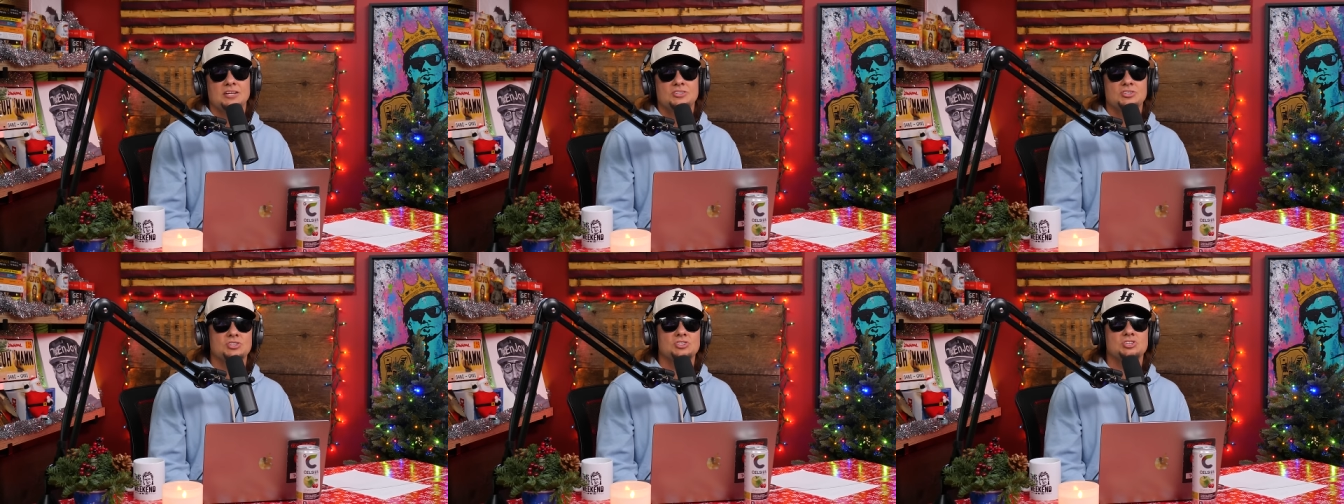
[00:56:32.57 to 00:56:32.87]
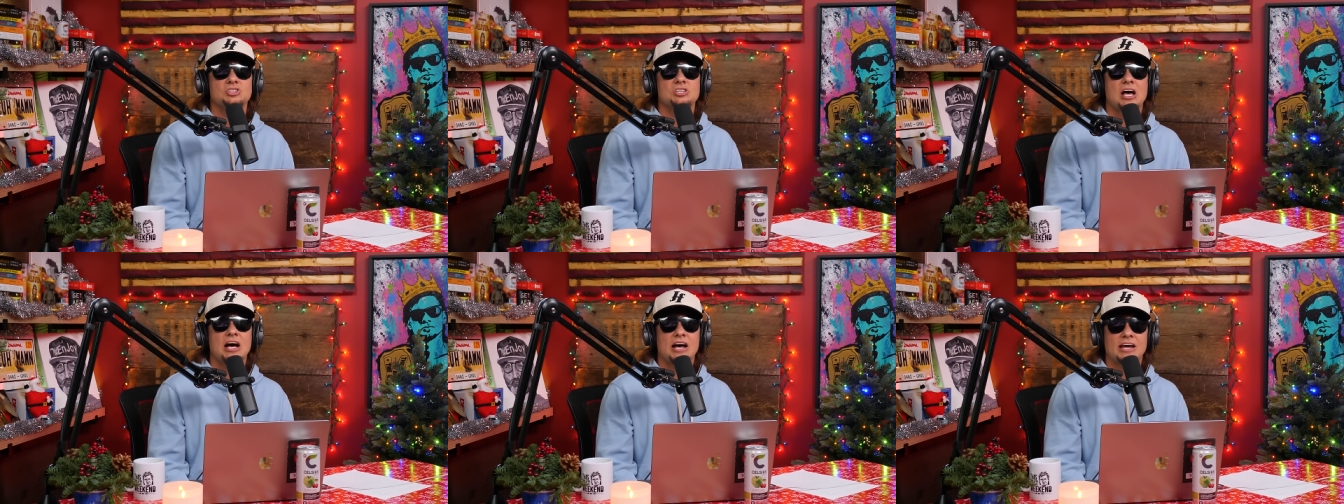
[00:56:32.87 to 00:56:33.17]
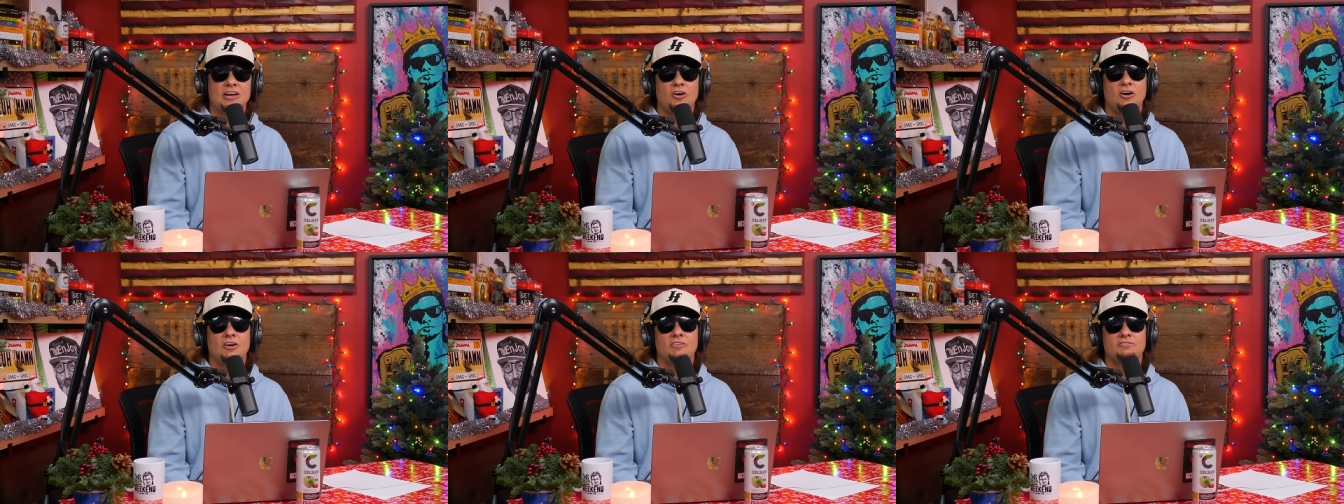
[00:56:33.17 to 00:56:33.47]
just
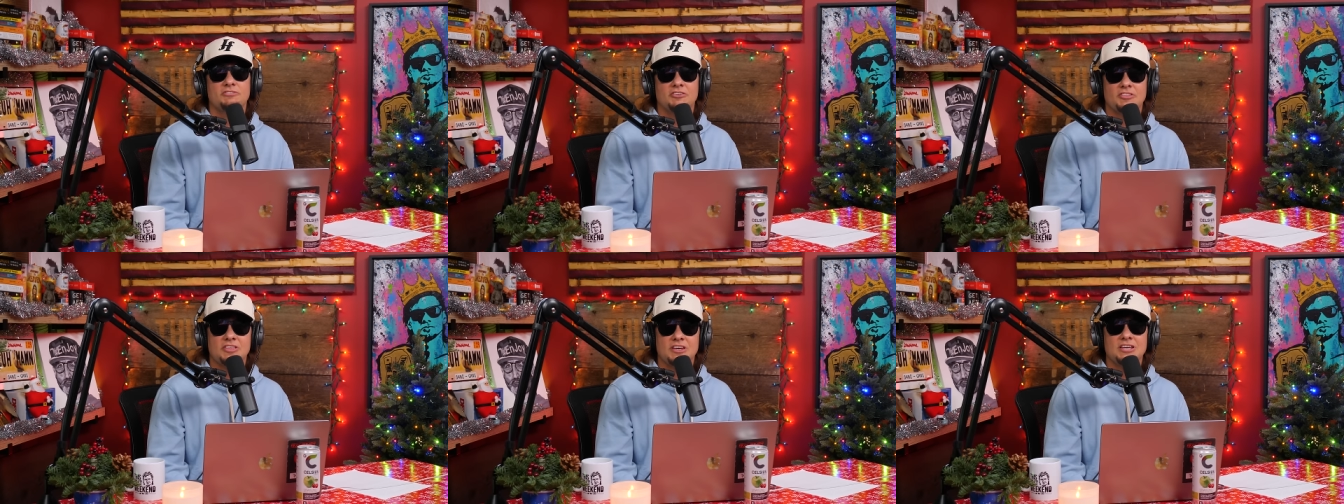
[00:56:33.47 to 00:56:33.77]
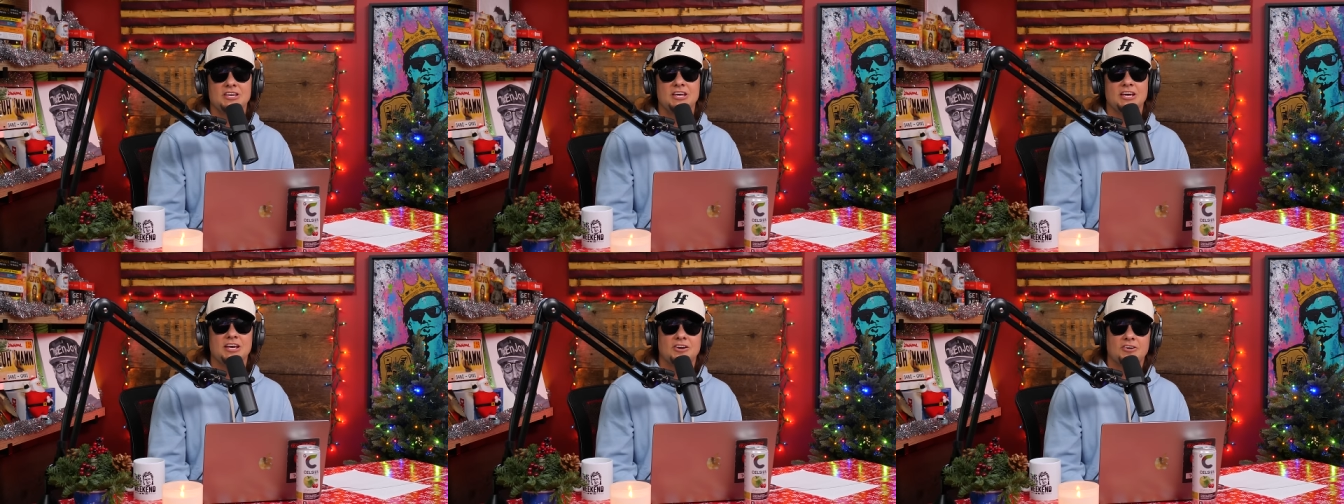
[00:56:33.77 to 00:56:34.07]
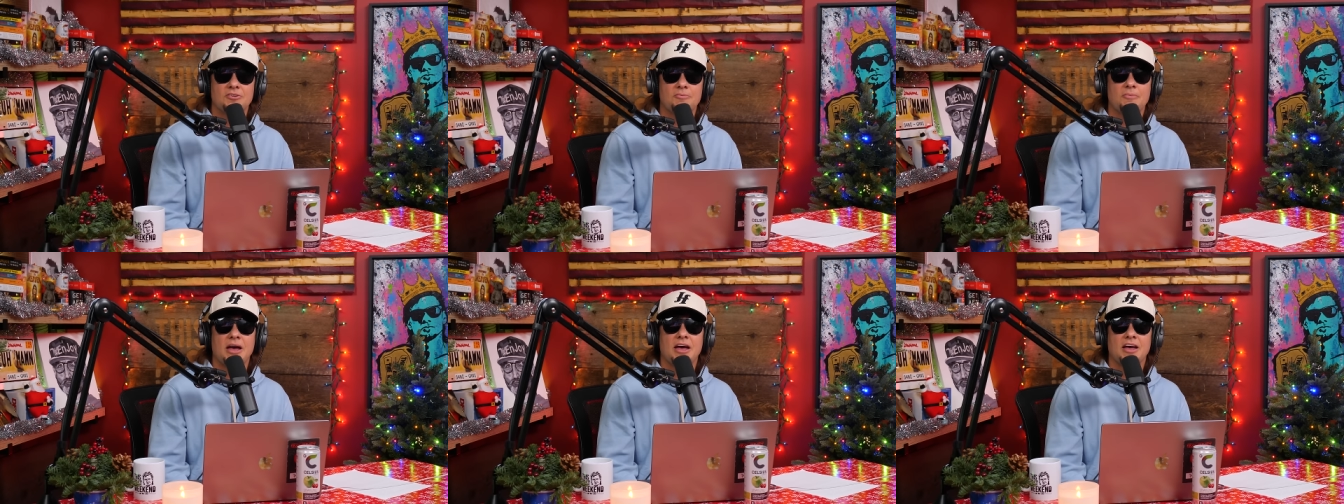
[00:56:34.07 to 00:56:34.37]
sign off for the
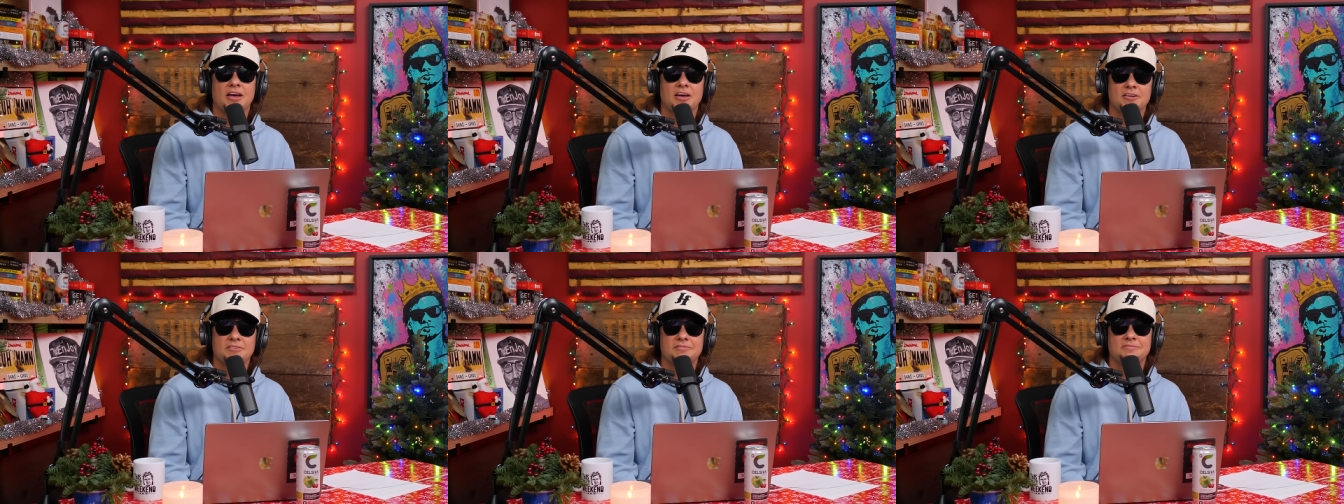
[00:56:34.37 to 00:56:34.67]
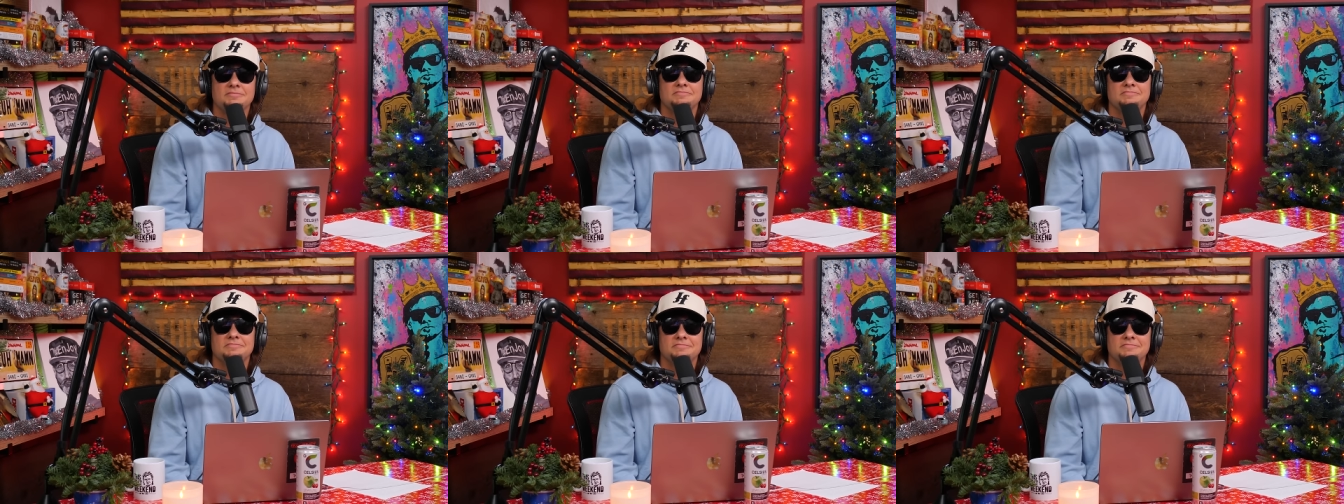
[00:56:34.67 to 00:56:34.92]
year, man.